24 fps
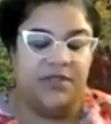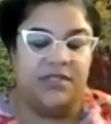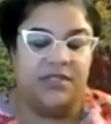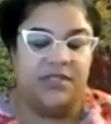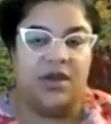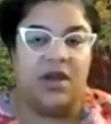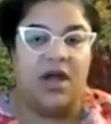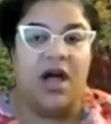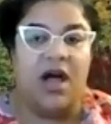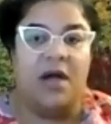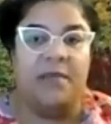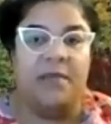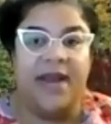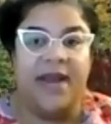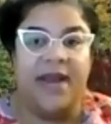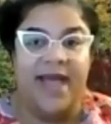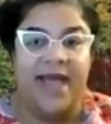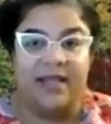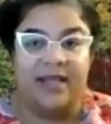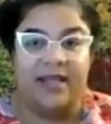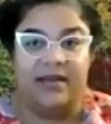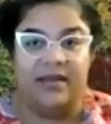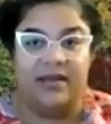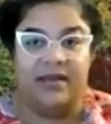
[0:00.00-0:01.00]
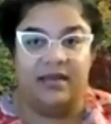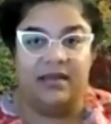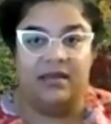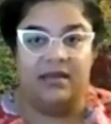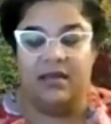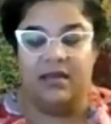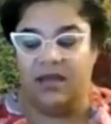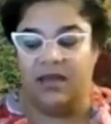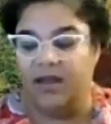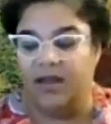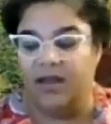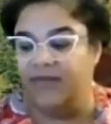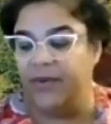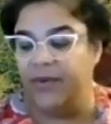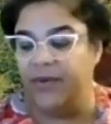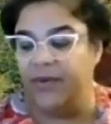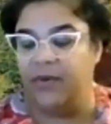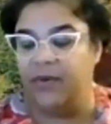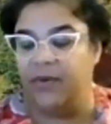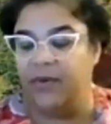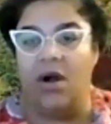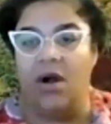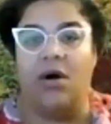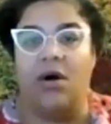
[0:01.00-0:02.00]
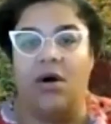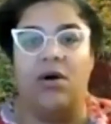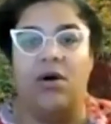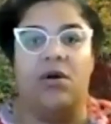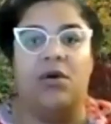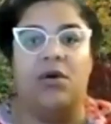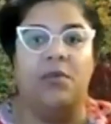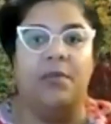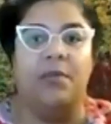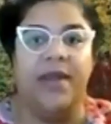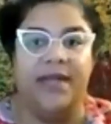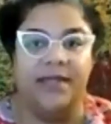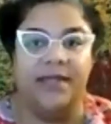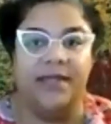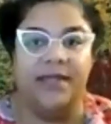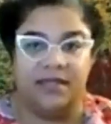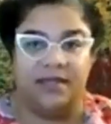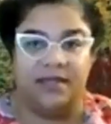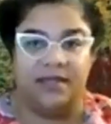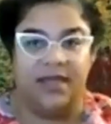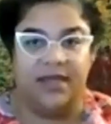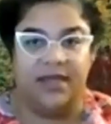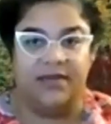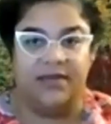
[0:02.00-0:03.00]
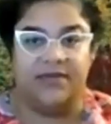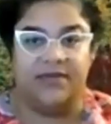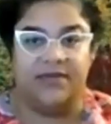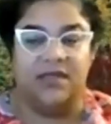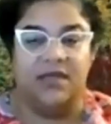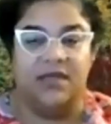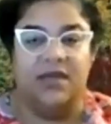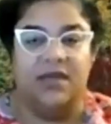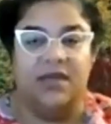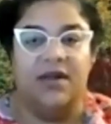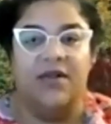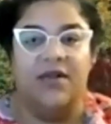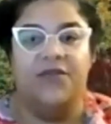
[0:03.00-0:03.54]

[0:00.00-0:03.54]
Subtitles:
there was a commonality of they were all made slaves.